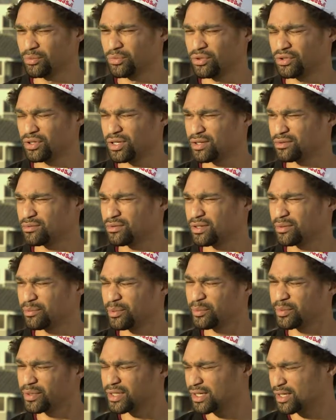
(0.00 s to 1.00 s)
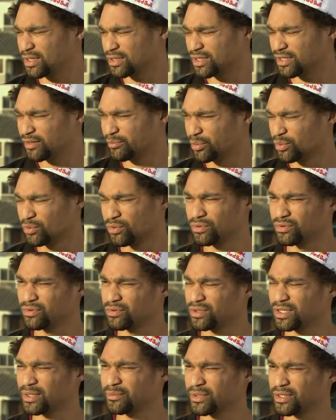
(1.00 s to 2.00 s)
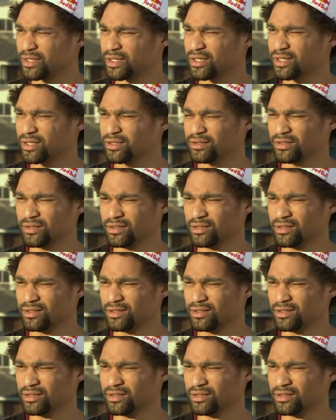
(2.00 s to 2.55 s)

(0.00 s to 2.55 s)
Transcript: community as well, the people that doesn't have boards or something like that.